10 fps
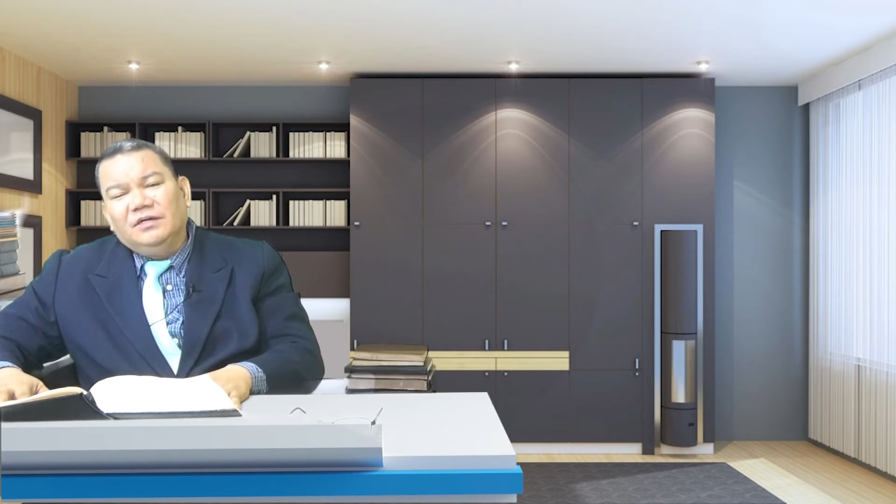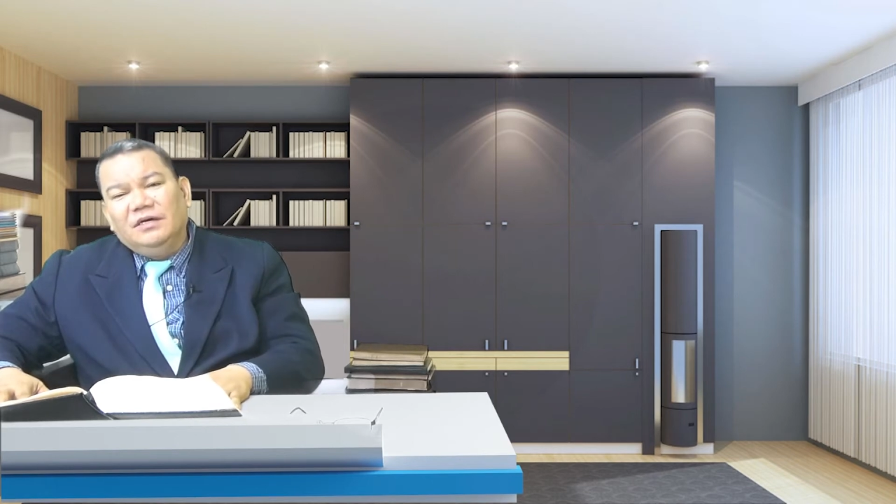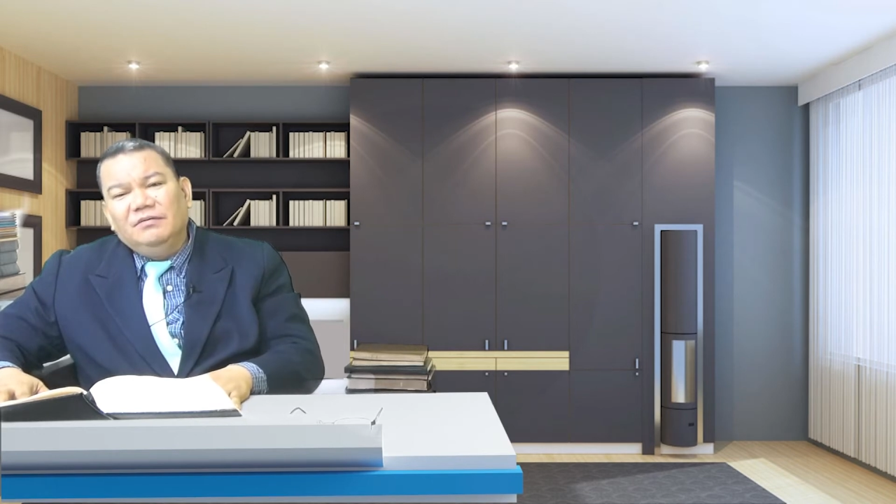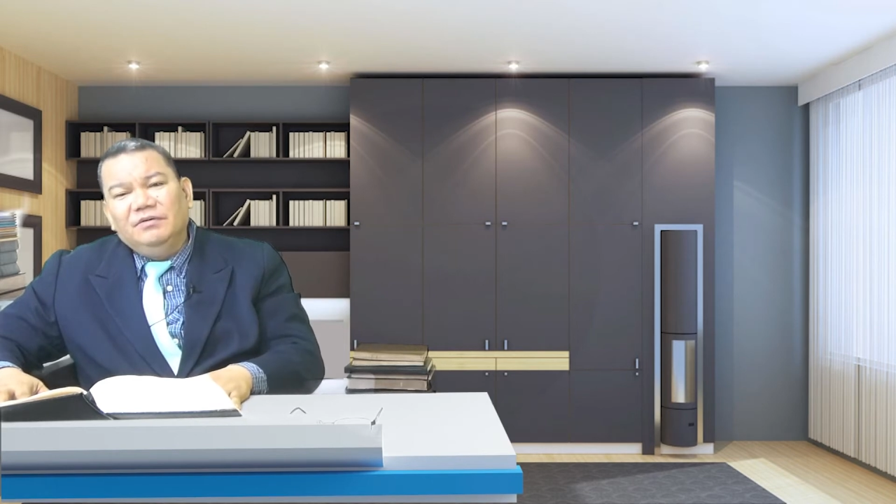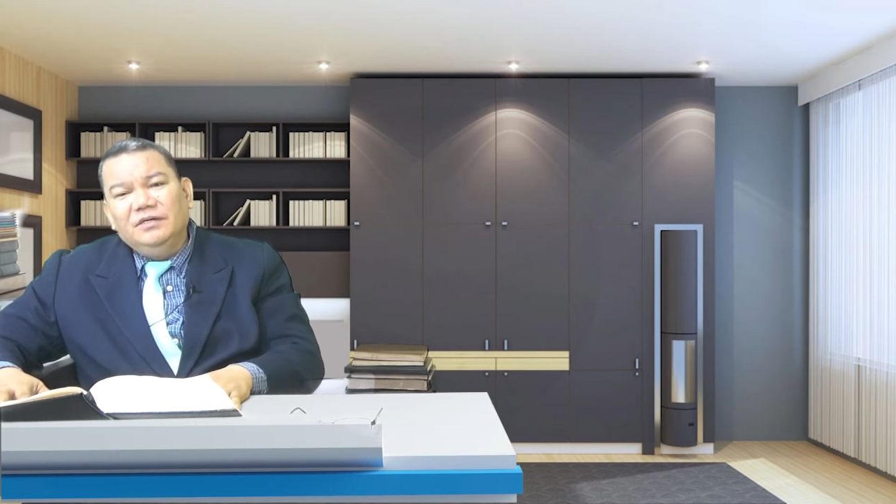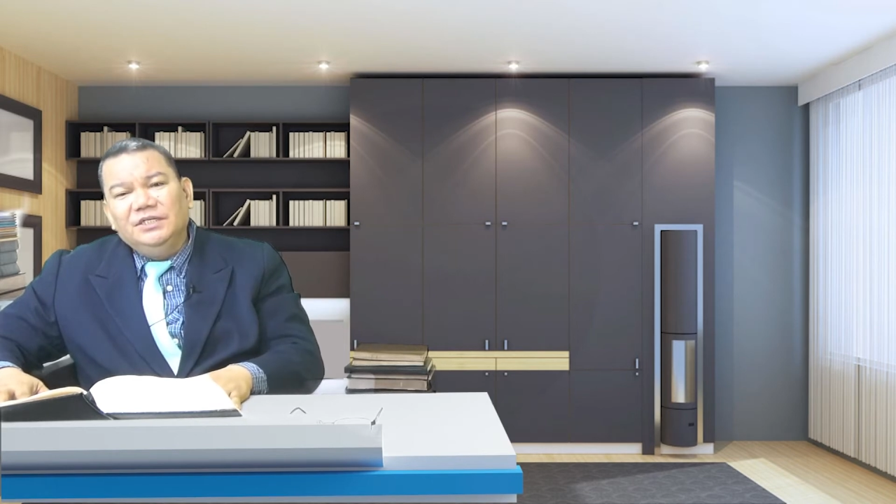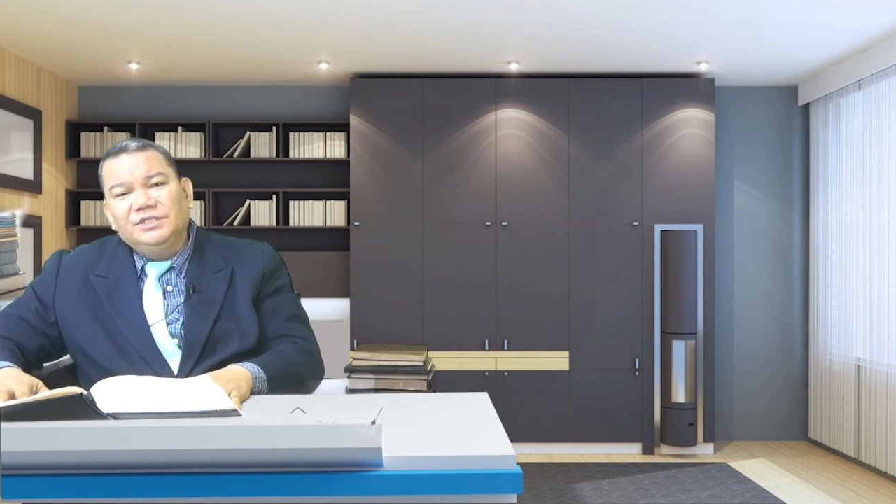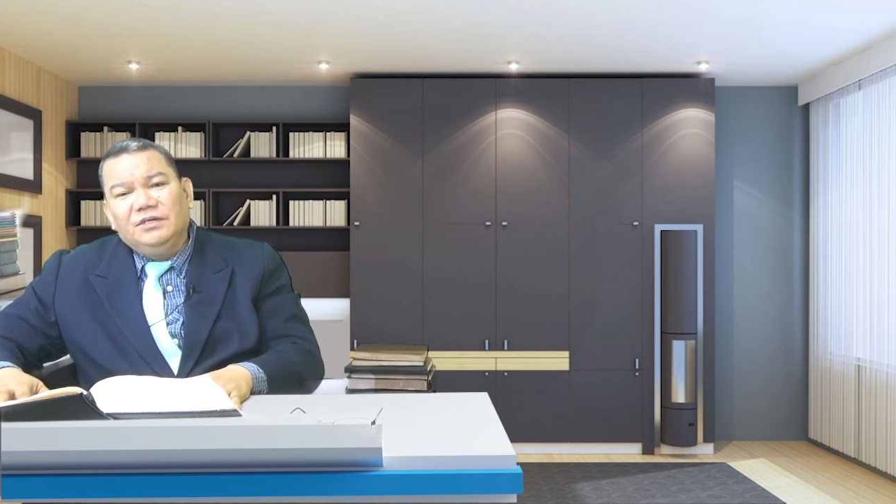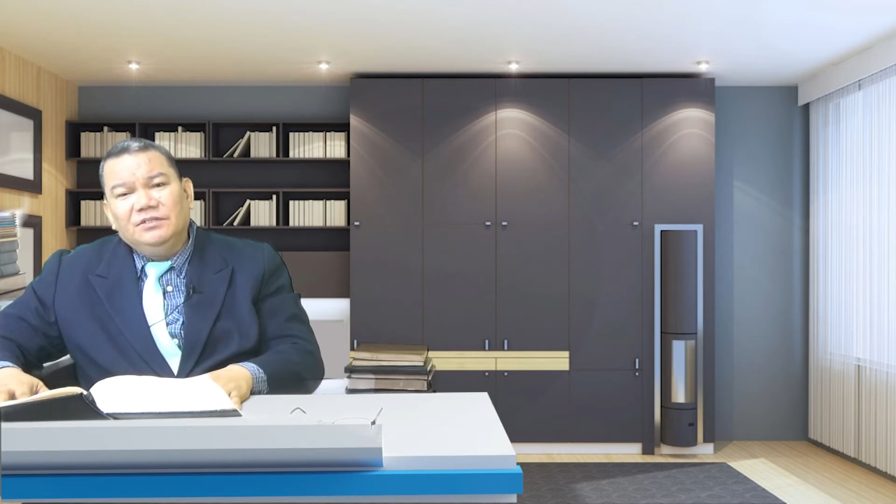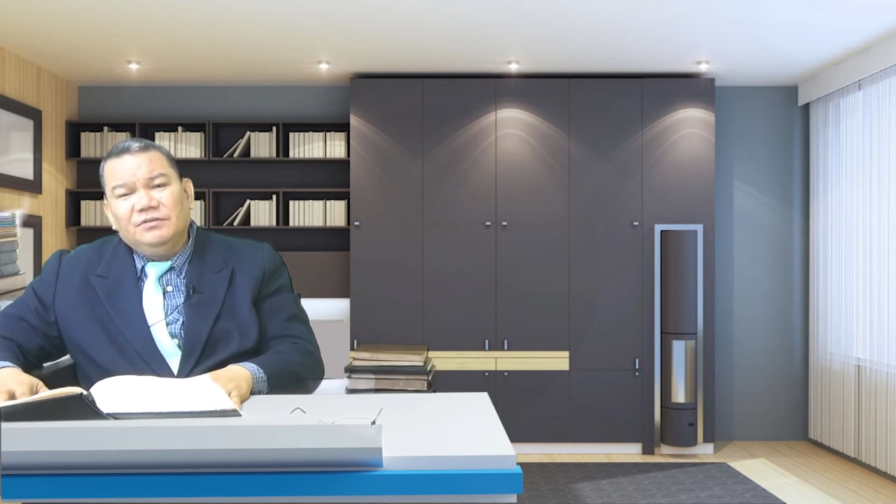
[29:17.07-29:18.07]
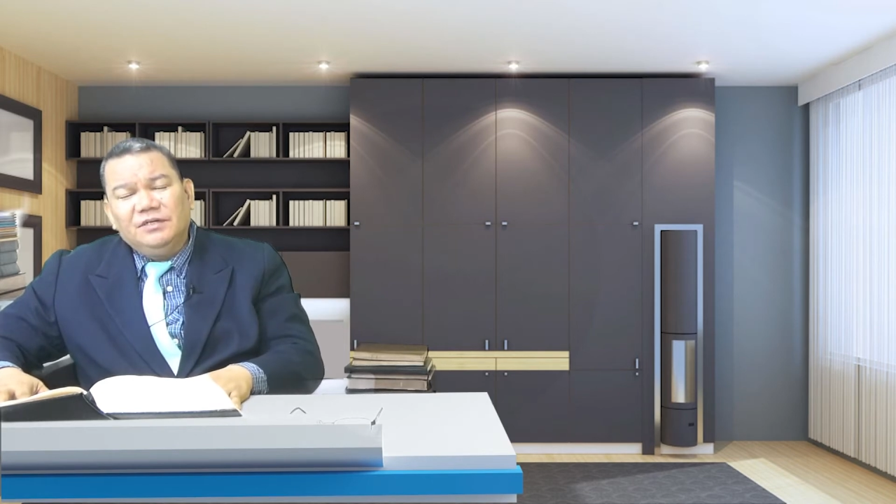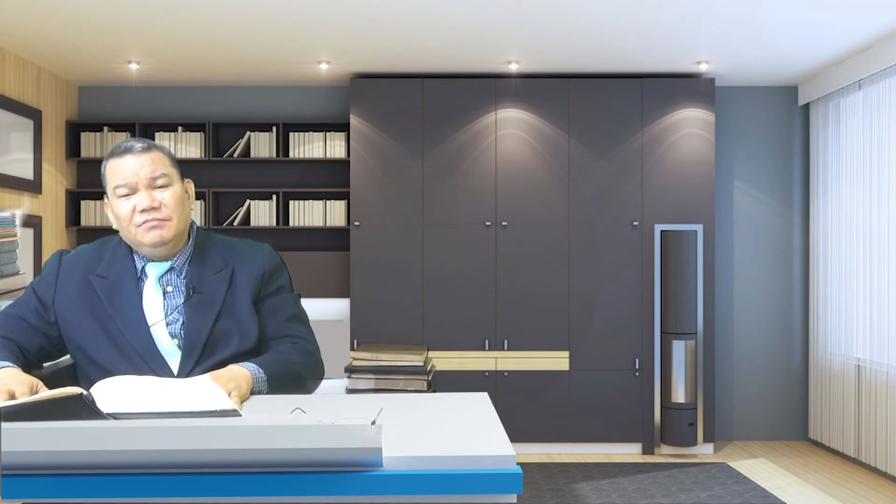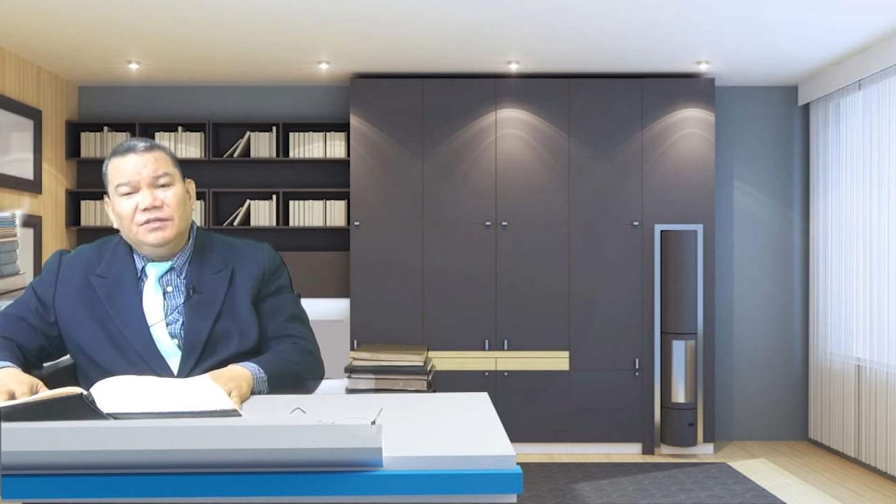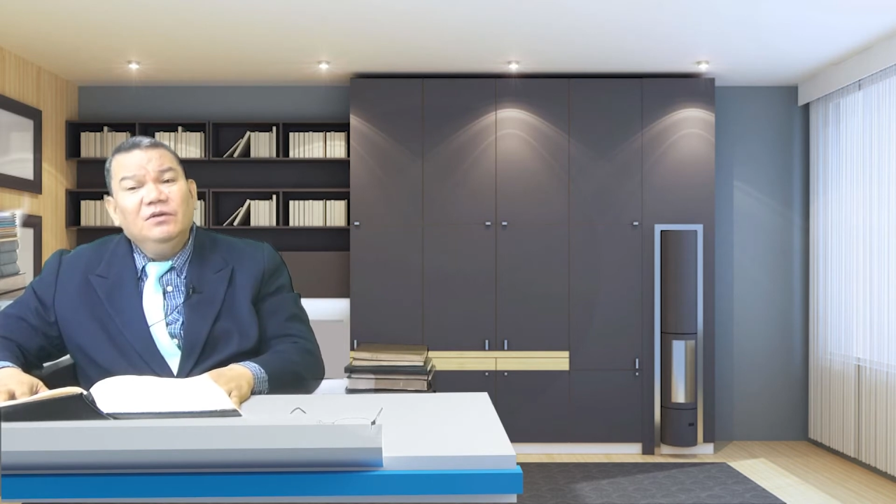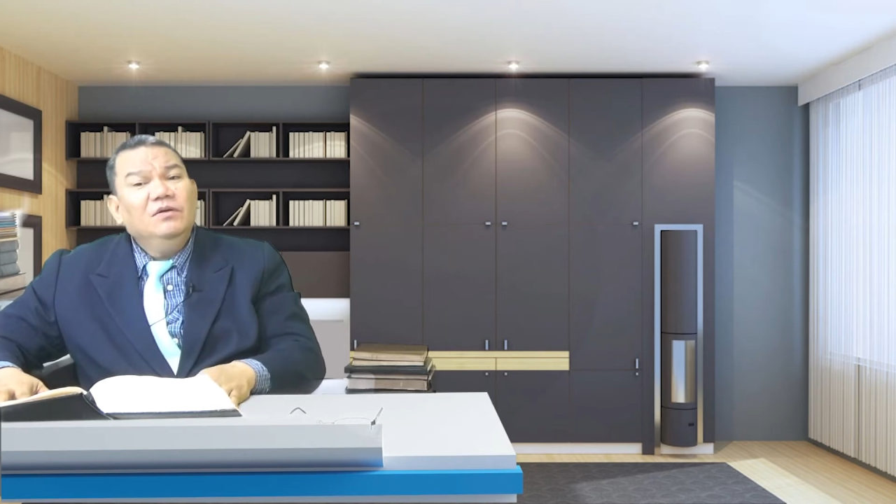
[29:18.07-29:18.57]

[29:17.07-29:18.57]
heavenly sanctuary, but